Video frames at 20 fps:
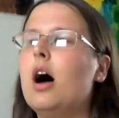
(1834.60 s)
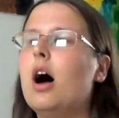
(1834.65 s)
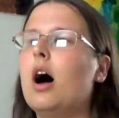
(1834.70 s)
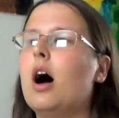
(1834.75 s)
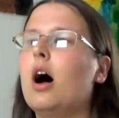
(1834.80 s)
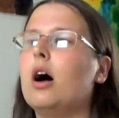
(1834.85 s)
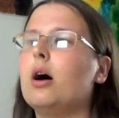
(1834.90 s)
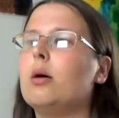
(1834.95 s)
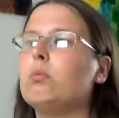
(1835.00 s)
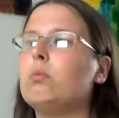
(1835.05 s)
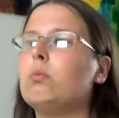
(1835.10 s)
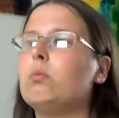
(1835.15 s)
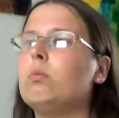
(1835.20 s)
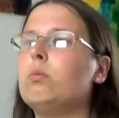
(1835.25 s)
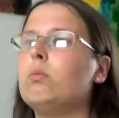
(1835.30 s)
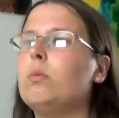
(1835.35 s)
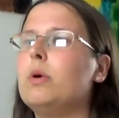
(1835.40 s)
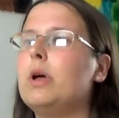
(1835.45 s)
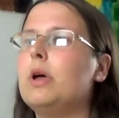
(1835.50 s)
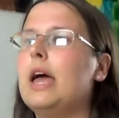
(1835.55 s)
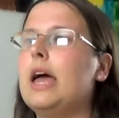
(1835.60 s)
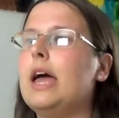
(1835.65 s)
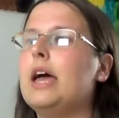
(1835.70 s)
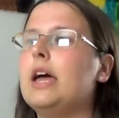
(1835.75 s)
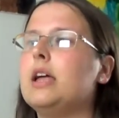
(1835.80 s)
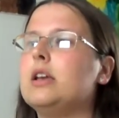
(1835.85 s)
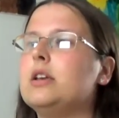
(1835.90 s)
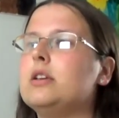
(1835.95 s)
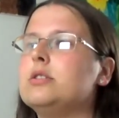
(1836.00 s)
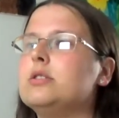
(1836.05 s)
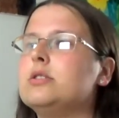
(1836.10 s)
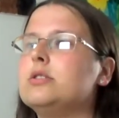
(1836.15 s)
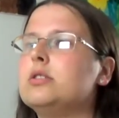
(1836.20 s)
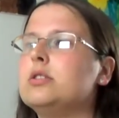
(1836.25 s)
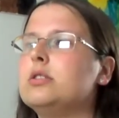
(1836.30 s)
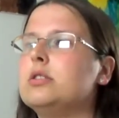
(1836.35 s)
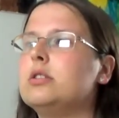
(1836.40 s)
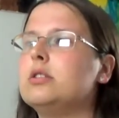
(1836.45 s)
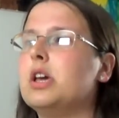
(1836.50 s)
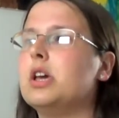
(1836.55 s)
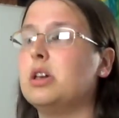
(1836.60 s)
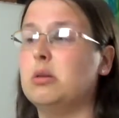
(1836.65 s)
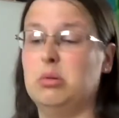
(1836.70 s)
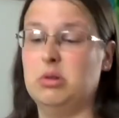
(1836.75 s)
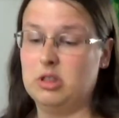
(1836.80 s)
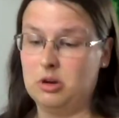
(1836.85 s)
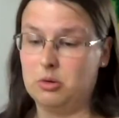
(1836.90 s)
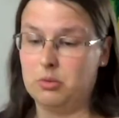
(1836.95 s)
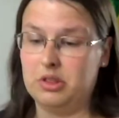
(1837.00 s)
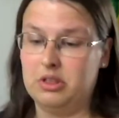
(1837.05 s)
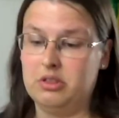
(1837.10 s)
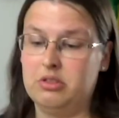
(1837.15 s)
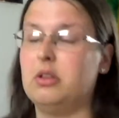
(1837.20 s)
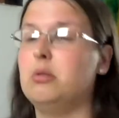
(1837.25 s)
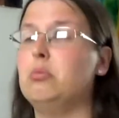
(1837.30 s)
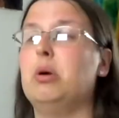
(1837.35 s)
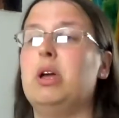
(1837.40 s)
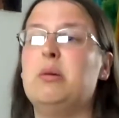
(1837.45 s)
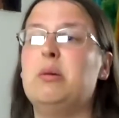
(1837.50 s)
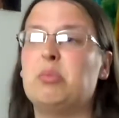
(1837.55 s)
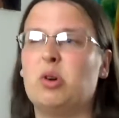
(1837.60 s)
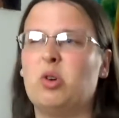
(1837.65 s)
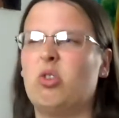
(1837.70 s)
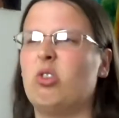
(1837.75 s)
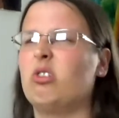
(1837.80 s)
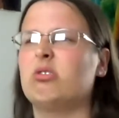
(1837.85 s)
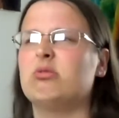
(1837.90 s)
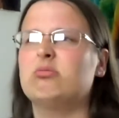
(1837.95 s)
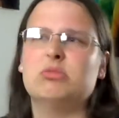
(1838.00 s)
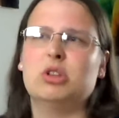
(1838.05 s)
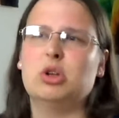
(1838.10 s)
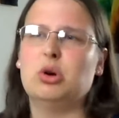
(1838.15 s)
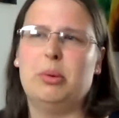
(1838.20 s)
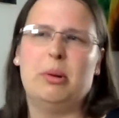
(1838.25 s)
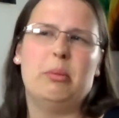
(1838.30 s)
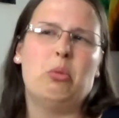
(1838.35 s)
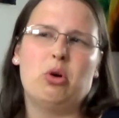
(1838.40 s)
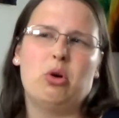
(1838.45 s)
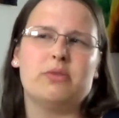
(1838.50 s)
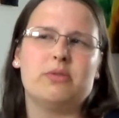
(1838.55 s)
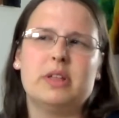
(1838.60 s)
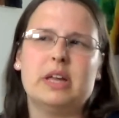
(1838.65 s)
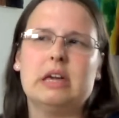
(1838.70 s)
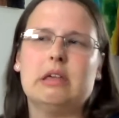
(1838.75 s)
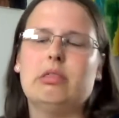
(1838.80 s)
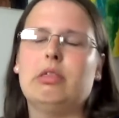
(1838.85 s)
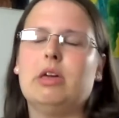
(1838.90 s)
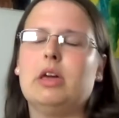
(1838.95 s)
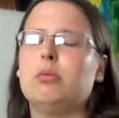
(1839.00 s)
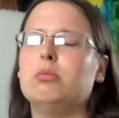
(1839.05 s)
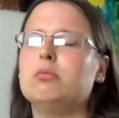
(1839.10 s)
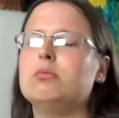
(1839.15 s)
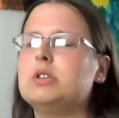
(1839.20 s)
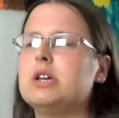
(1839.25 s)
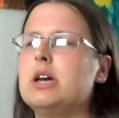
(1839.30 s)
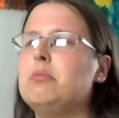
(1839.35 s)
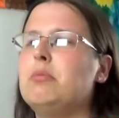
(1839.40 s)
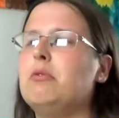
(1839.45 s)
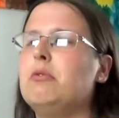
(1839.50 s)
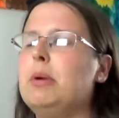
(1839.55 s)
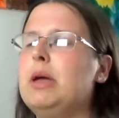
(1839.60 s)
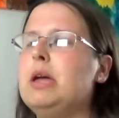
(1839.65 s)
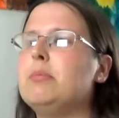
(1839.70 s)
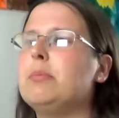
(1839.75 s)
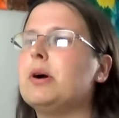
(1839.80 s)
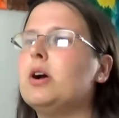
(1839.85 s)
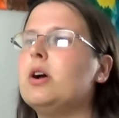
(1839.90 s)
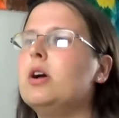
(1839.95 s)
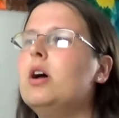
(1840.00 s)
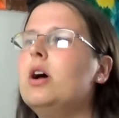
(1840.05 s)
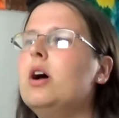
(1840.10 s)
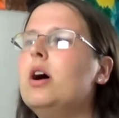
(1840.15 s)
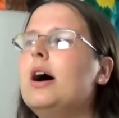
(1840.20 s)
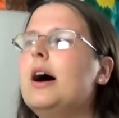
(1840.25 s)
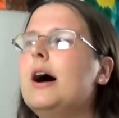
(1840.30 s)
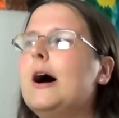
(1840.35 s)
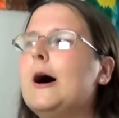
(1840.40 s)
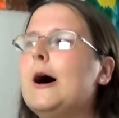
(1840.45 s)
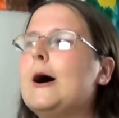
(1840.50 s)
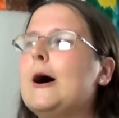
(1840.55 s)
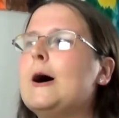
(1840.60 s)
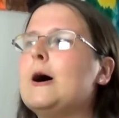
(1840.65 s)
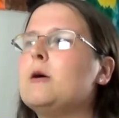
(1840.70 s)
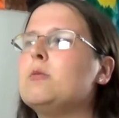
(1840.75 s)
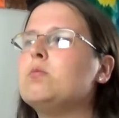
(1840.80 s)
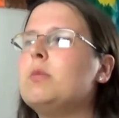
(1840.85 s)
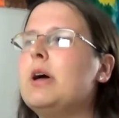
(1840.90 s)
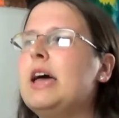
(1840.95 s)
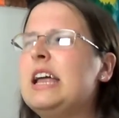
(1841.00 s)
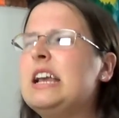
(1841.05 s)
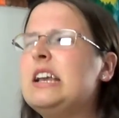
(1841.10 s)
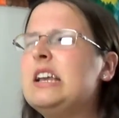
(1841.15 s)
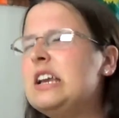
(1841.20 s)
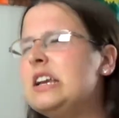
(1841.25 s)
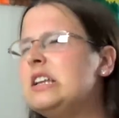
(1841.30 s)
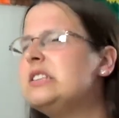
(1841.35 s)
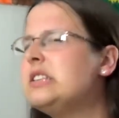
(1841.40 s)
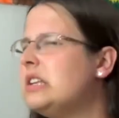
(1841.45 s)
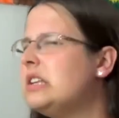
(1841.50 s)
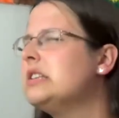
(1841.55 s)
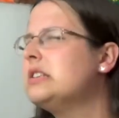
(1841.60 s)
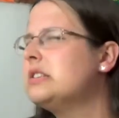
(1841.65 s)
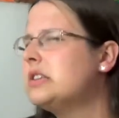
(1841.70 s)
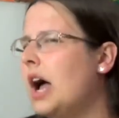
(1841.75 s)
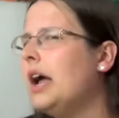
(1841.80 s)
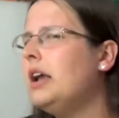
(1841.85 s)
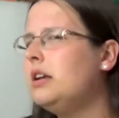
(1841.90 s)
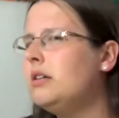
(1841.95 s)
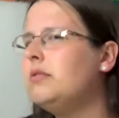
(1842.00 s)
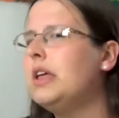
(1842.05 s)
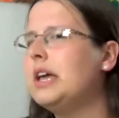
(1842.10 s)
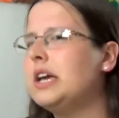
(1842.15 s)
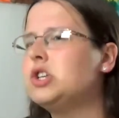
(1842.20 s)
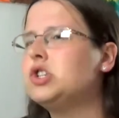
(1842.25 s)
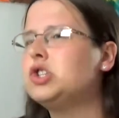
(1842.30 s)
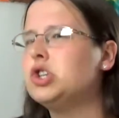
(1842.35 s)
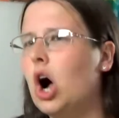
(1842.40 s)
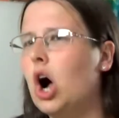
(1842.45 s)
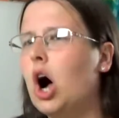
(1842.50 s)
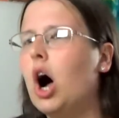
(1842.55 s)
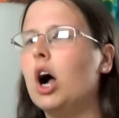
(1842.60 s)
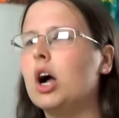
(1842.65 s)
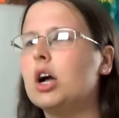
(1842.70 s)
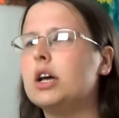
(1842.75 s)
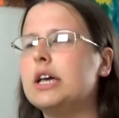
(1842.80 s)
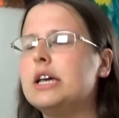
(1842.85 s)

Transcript: Um, and it can be like really thin paper or a little bit more of like a thick type of paper. Um, and in a sense, it's kind of like chalk.